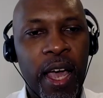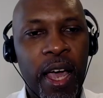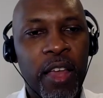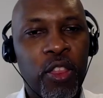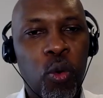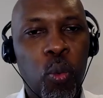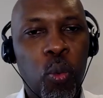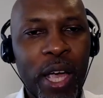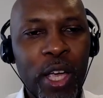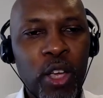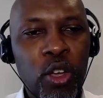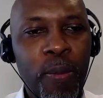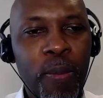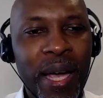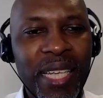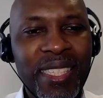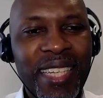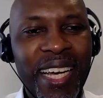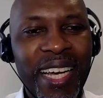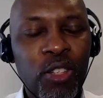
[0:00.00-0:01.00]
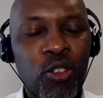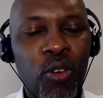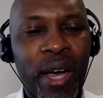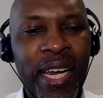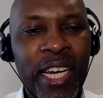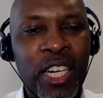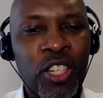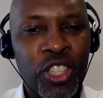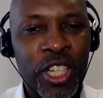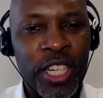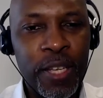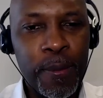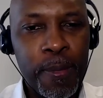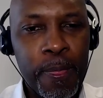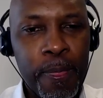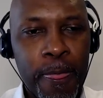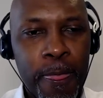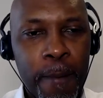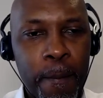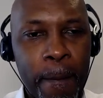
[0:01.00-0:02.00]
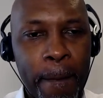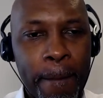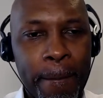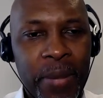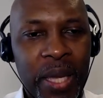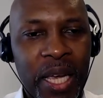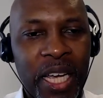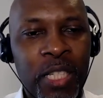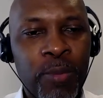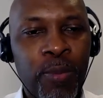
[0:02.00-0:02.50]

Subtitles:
The way you maintain your energy is